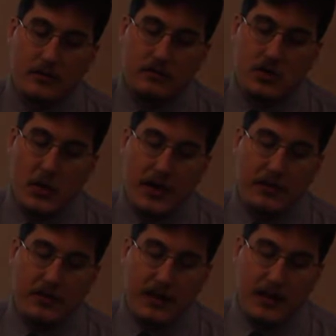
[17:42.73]

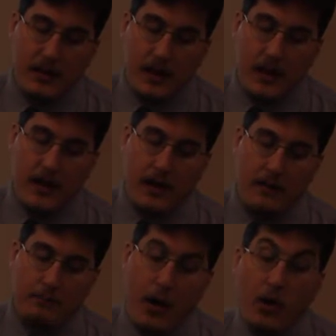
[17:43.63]
during the
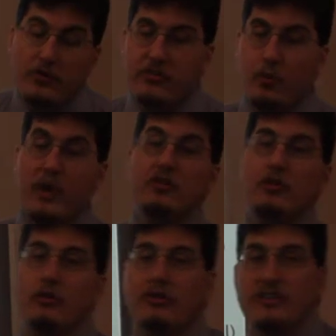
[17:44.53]
uh,
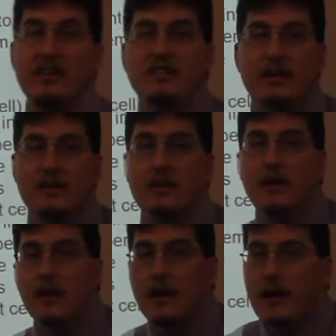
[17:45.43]
post-winter season,
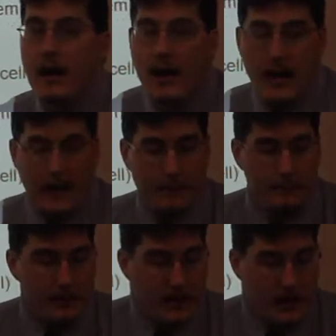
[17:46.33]

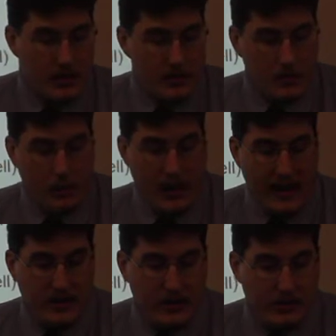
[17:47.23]
um,
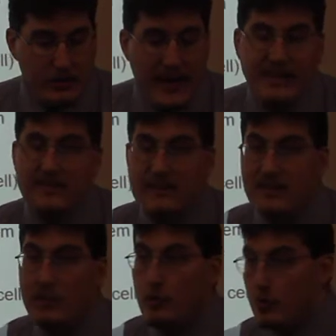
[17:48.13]
when plants
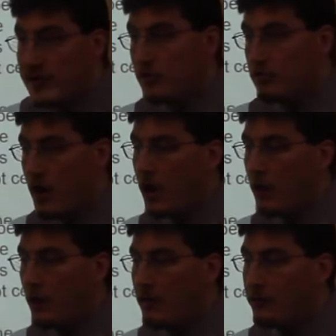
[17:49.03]
need to
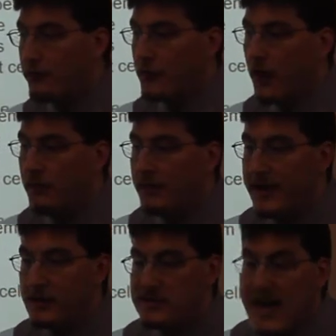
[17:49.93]
regrow from
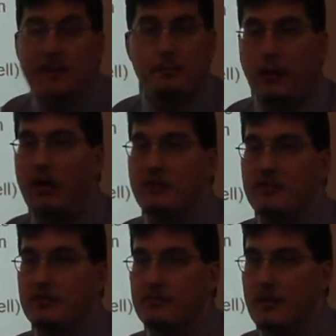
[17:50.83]
their dead
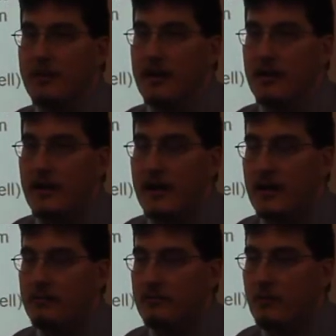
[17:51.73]
parts, from their
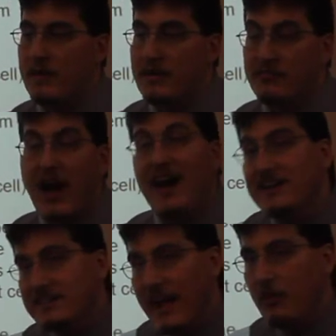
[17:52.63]
uh, when they've
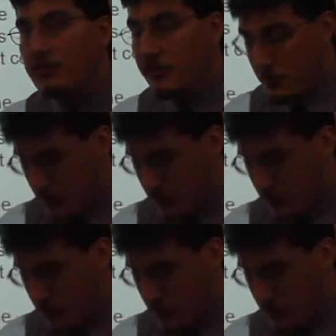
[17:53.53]
died down to the